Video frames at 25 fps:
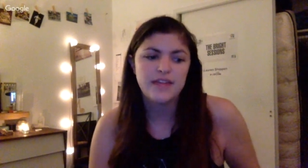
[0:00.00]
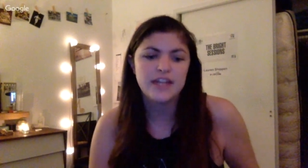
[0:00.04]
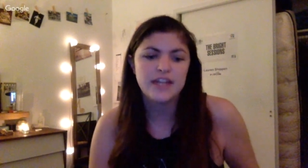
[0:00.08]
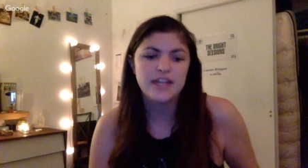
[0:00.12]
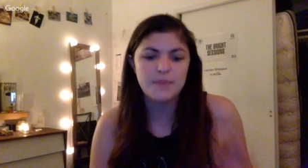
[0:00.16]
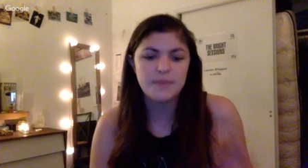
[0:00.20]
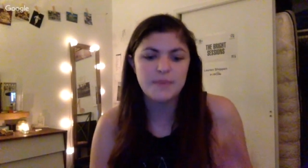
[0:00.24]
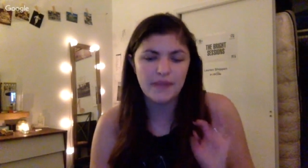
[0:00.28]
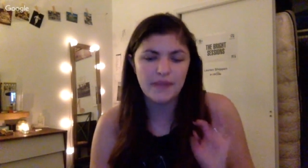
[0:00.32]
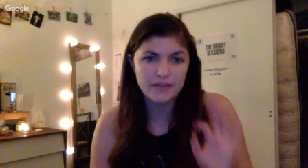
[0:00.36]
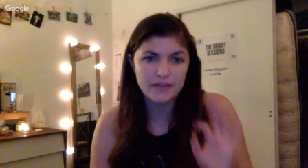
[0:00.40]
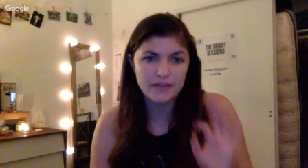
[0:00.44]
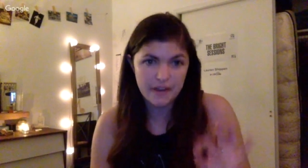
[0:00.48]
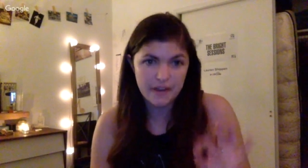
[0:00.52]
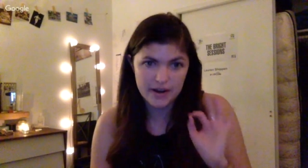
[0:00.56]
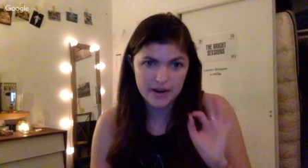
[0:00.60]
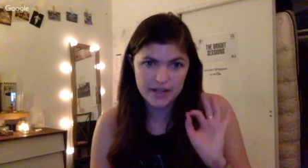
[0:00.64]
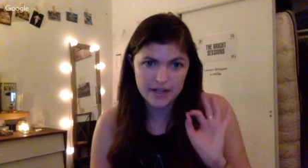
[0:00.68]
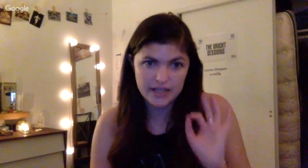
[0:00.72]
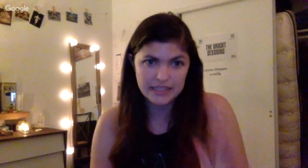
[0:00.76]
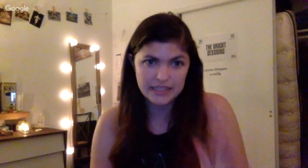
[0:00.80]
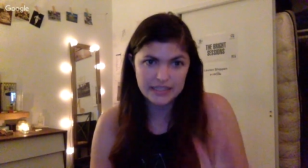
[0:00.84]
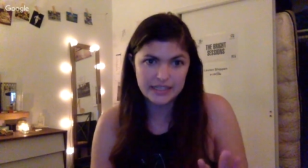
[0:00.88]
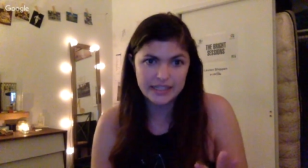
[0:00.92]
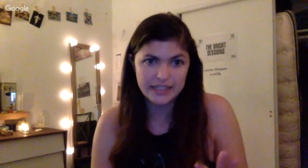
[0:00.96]
has been like a
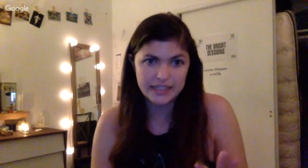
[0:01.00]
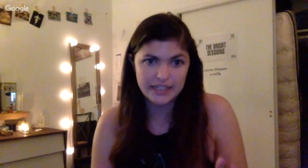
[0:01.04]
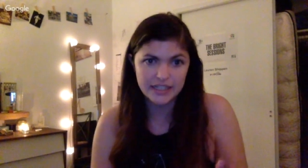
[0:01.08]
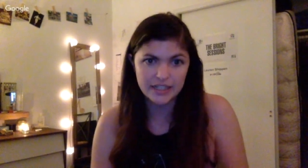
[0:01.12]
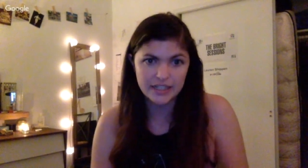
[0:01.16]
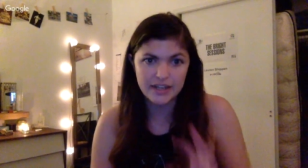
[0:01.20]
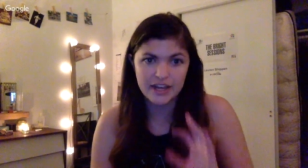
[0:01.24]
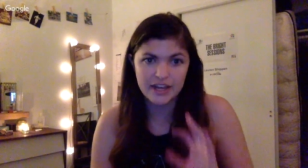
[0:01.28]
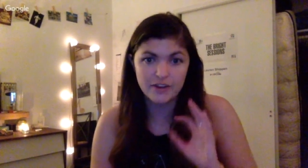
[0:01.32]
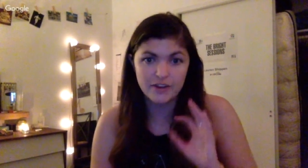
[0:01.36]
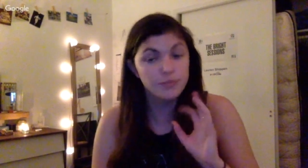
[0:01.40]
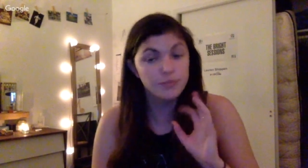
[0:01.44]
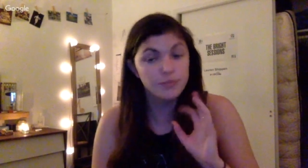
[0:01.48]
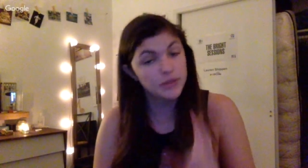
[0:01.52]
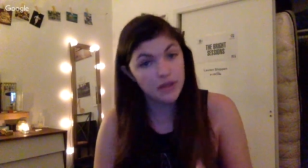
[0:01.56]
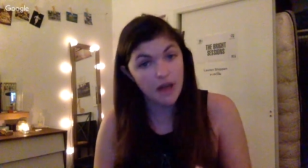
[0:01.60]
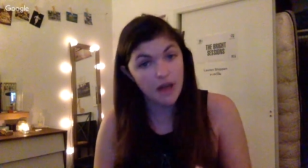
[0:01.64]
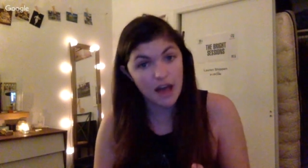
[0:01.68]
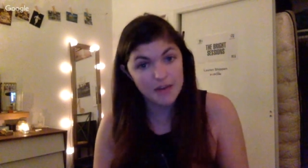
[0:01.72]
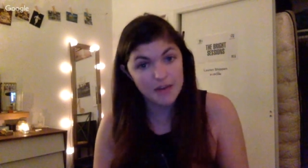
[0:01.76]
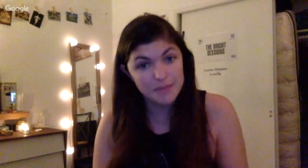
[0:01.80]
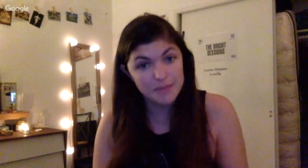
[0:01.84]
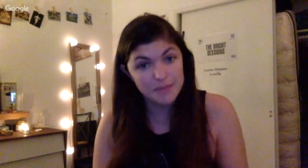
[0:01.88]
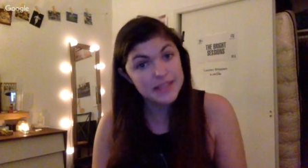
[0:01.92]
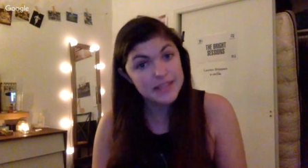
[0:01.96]
very clear kind of
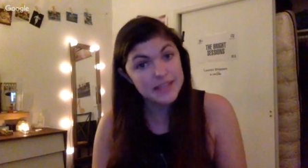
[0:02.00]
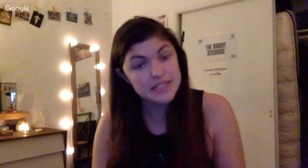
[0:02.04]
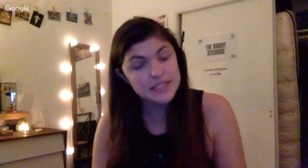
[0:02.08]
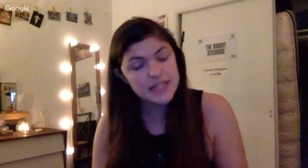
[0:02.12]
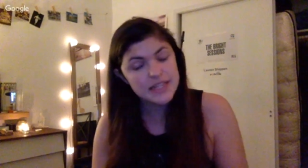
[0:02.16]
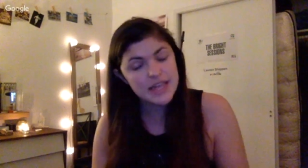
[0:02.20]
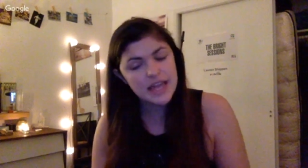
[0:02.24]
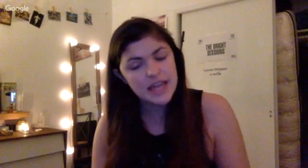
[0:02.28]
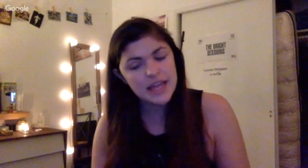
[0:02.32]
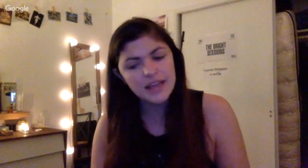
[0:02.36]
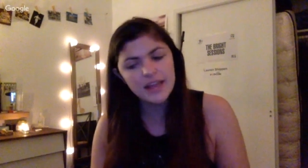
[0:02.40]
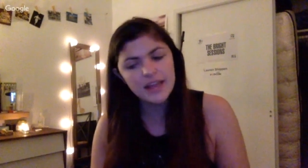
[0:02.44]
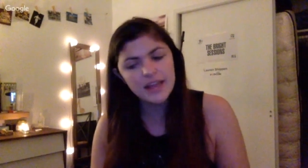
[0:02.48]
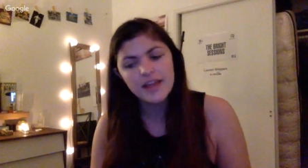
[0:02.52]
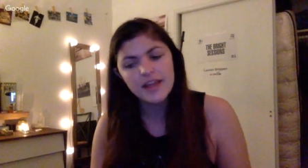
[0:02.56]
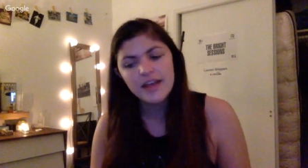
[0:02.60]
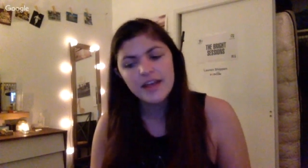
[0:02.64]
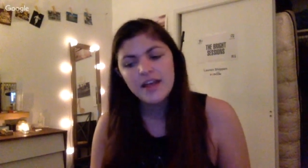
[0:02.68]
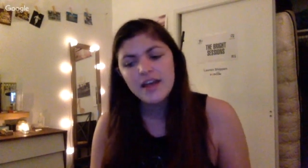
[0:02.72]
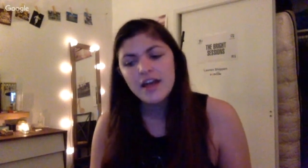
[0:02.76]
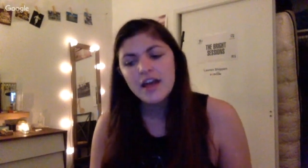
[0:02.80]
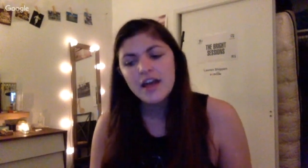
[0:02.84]
plot-based thing.